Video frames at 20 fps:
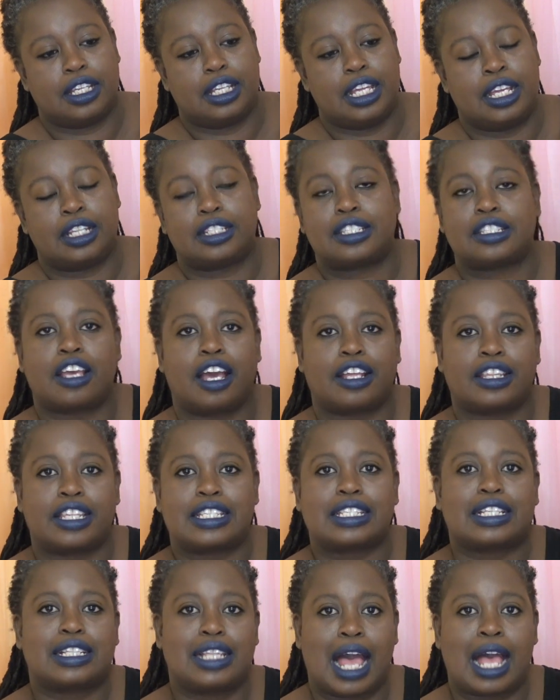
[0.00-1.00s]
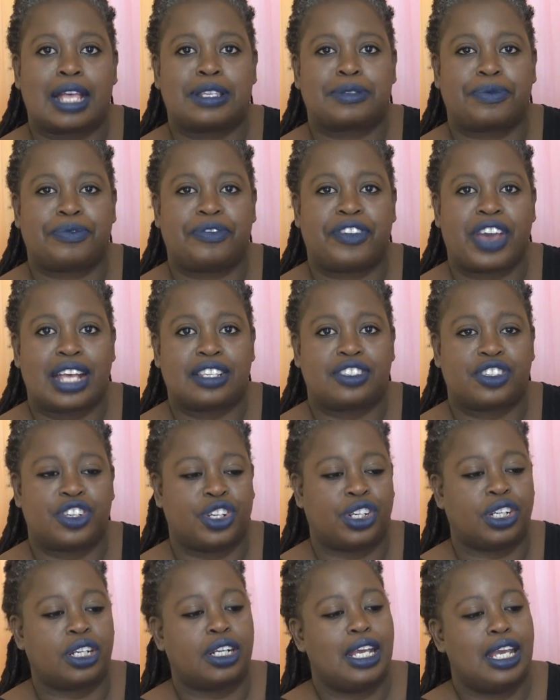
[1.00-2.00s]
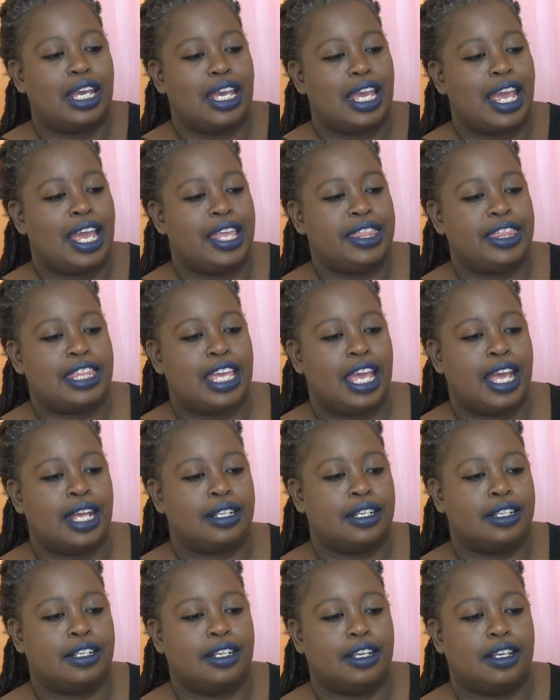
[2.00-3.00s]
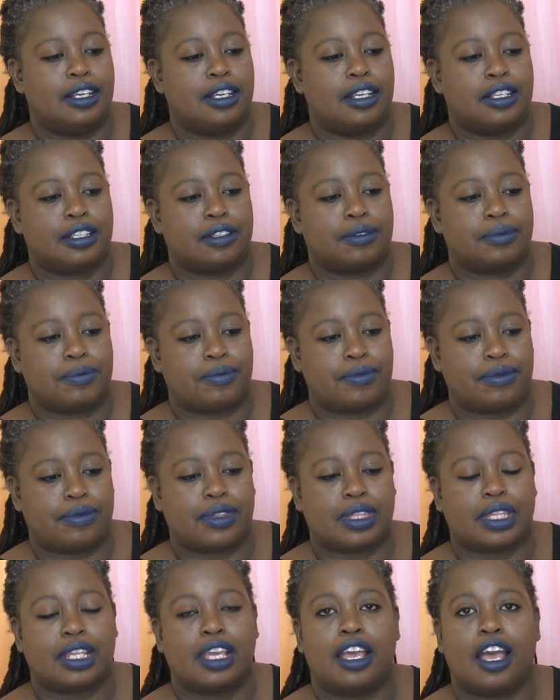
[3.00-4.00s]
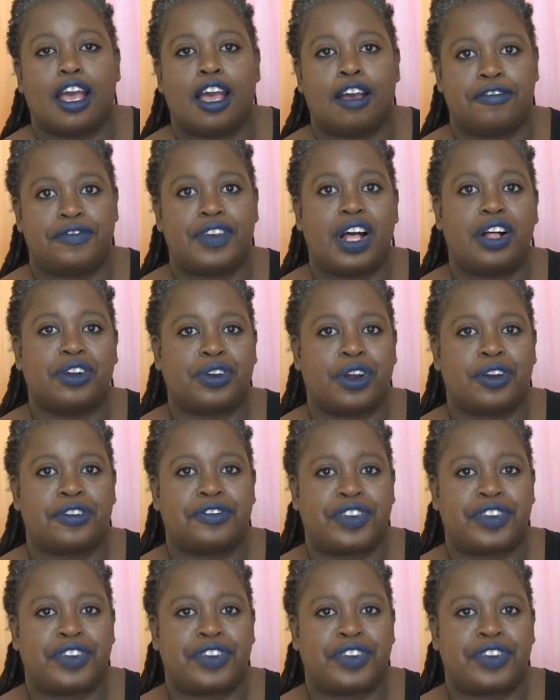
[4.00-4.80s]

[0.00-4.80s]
it's got this clasp fastener and then a Velcro